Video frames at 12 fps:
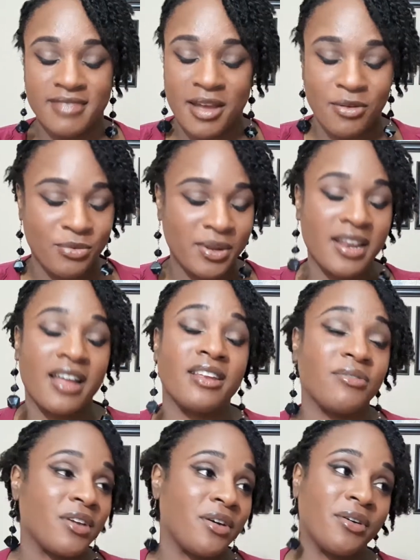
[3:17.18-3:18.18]
we're not
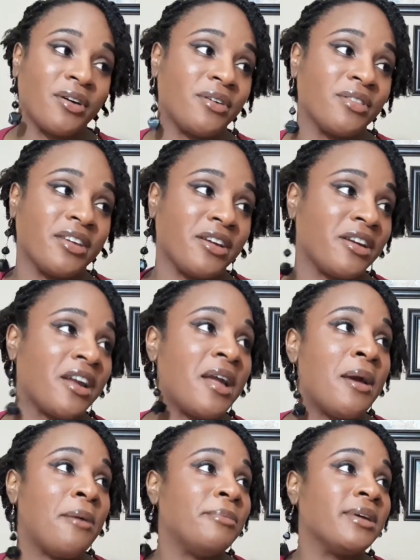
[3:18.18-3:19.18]
even going to go there.
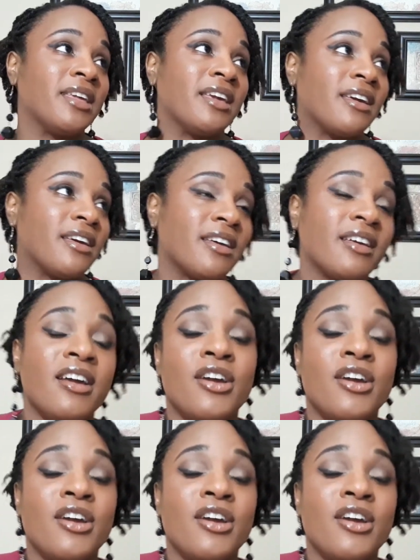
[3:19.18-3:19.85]
But yeah,